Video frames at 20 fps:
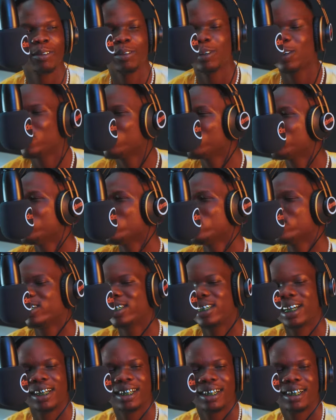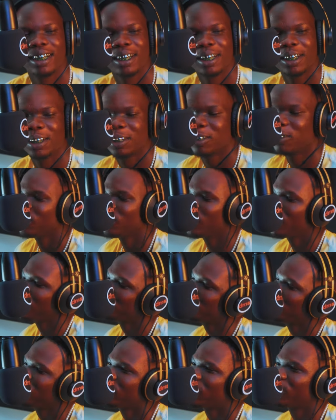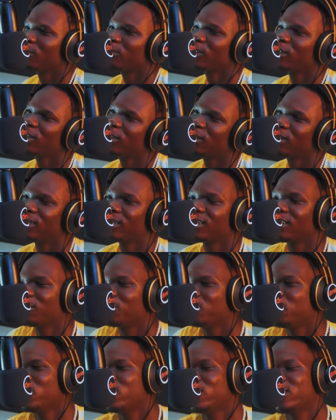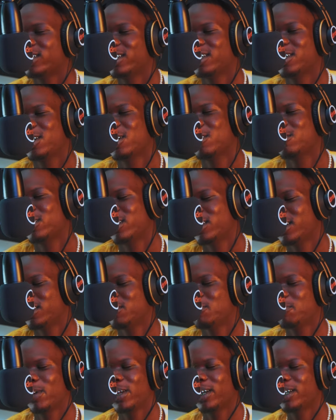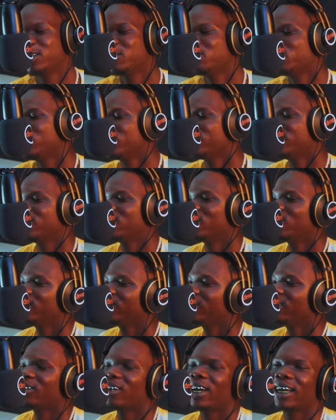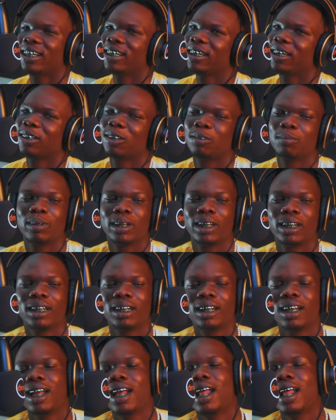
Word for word: We all we all stay there. gotta put some chilled music. You know what I'm saying? Balcony mix is always the right thing to play.